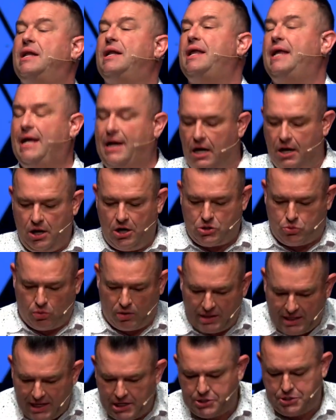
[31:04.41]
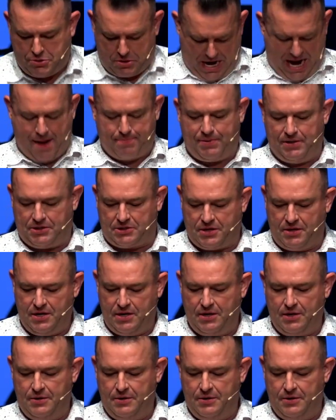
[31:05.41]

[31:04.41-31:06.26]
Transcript: And here's where the issue happens.